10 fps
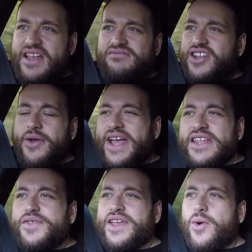you know,
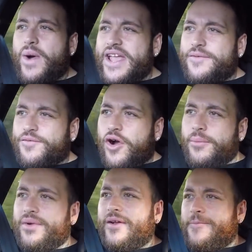anything away
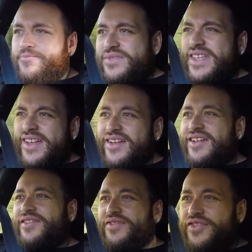from
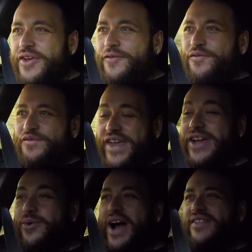the
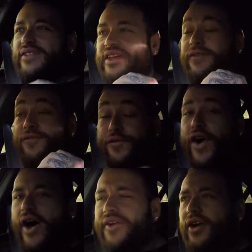feel and the
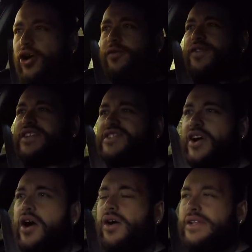fun of this
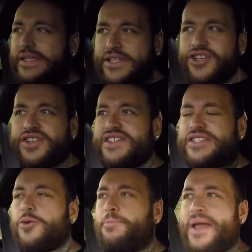car. You can
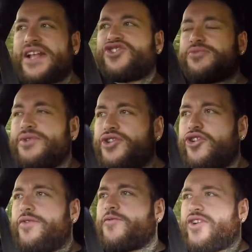still pitch and
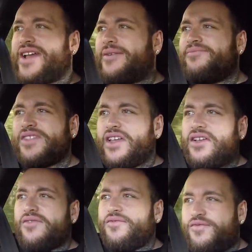maneuver it
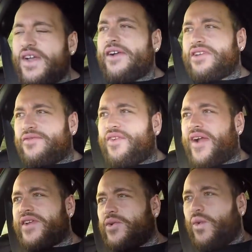very,
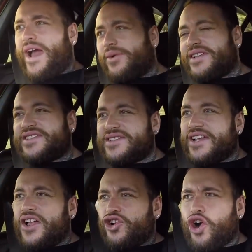very well. It's
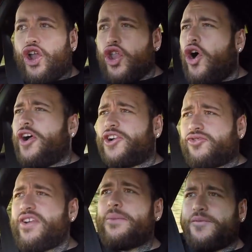got a lot of
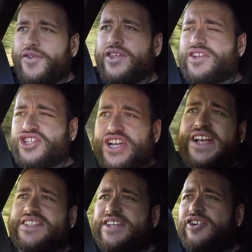grip for the
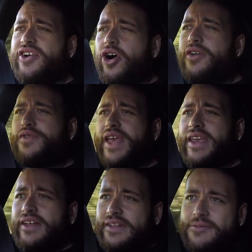chassis, I think.
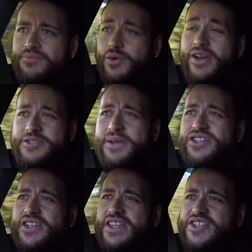Well,
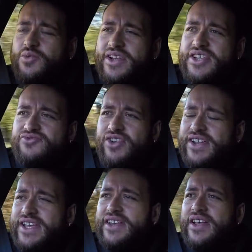especially this one. It is
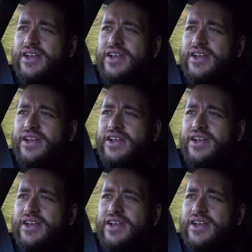running